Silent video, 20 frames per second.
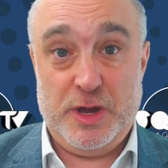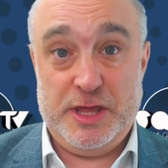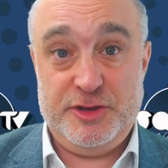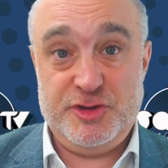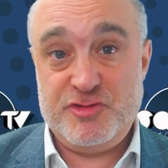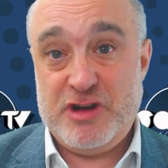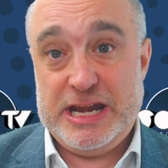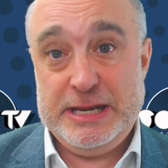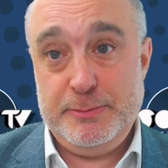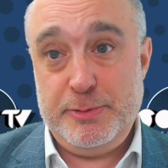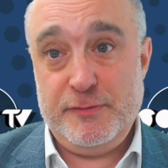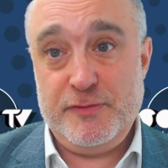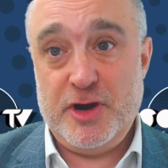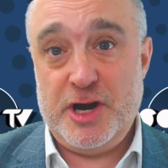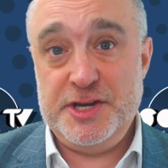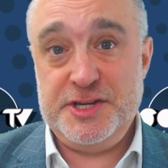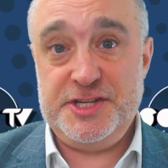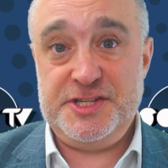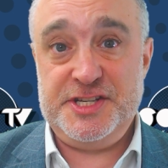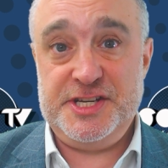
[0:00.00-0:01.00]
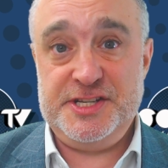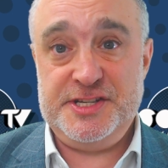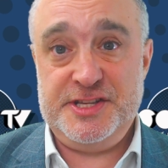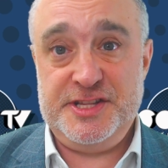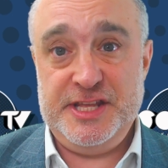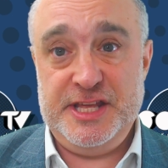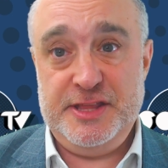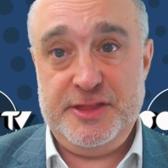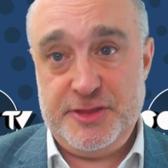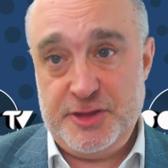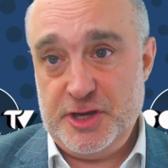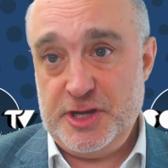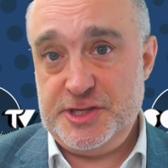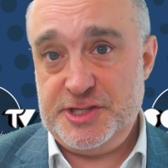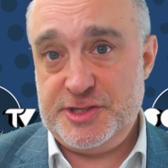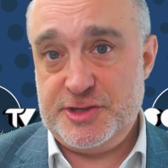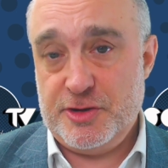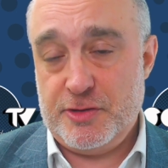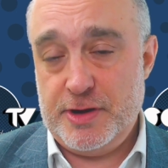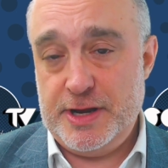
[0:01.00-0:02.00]
with training providers is the third
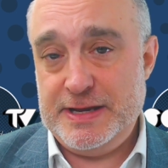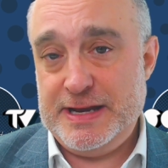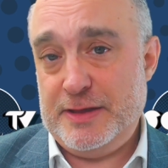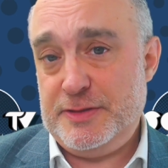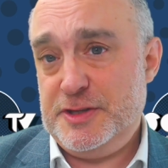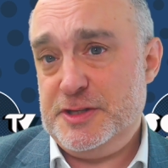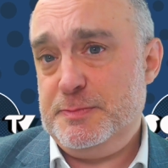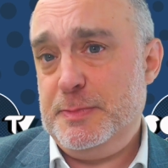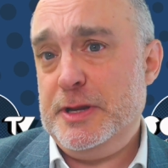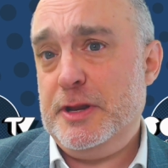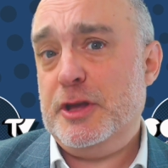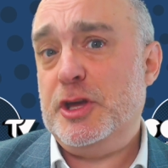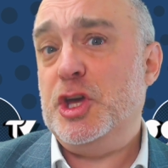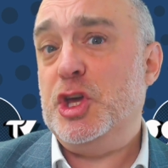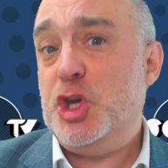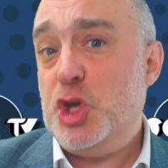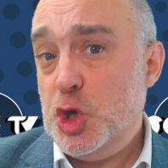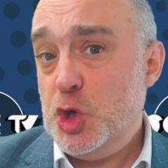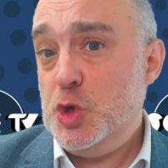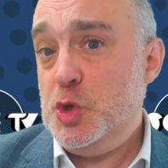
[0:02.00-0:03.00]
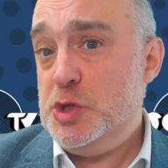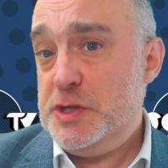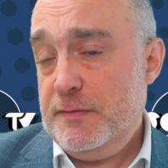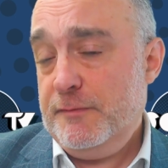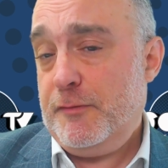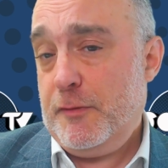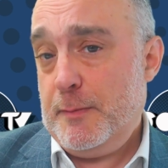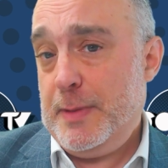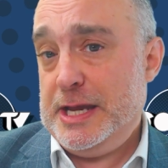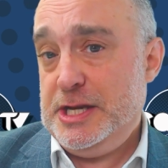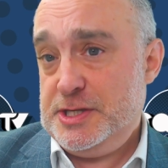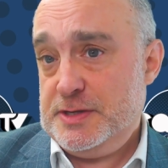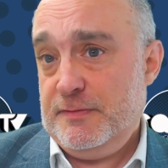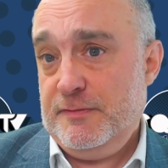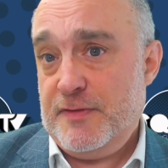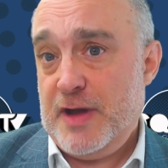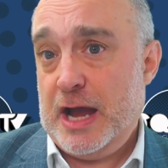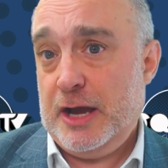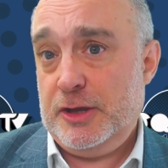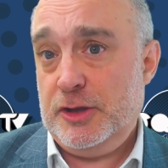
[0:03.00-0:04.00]
story. Now, there's been a huge
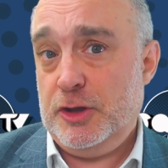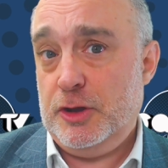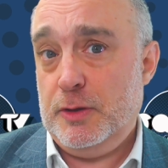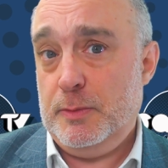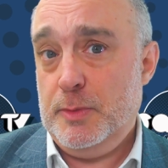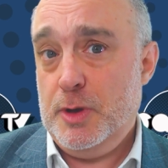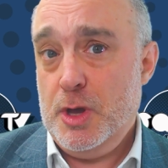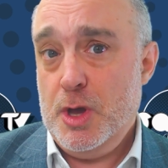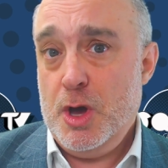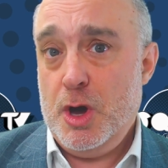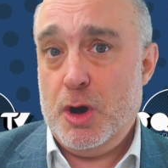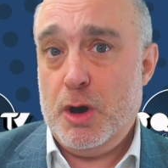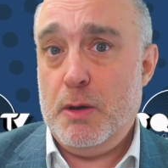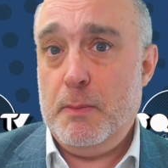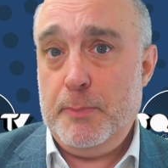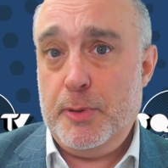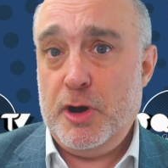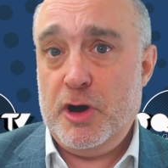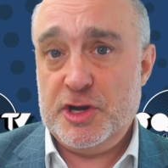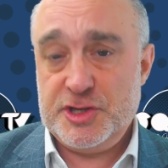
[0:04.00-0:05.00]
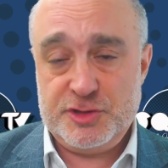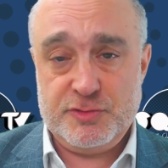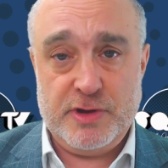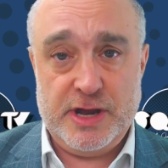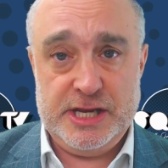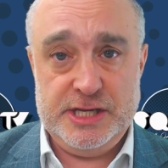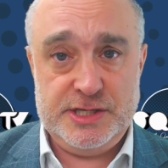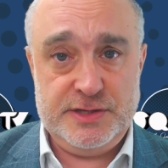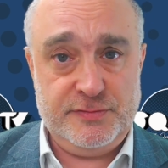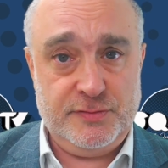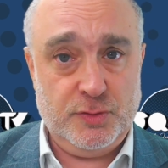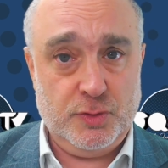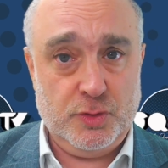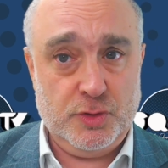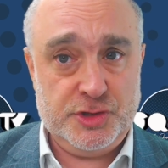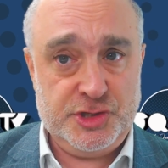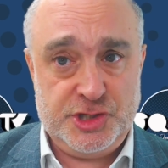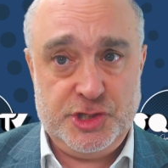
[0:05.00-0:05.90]
information vacuum on pass rates for